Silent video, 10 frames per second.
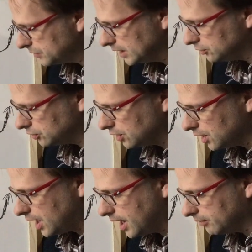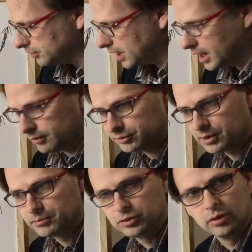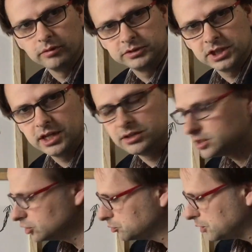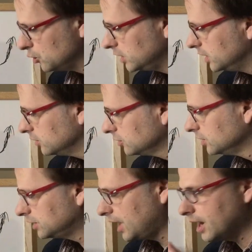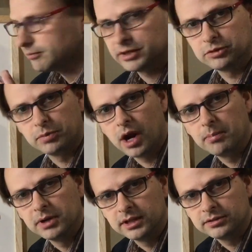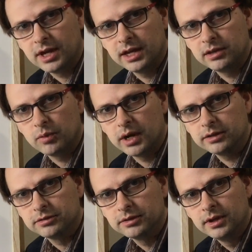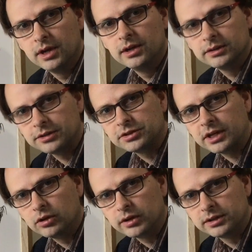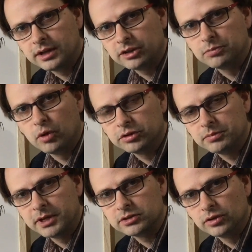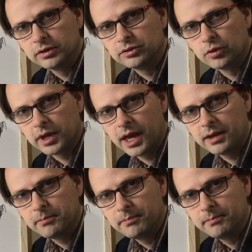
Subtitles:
It's going to have some sort of change in spooniness to have these properties anyways. Let's take a look at Desmos to make sure it's okay.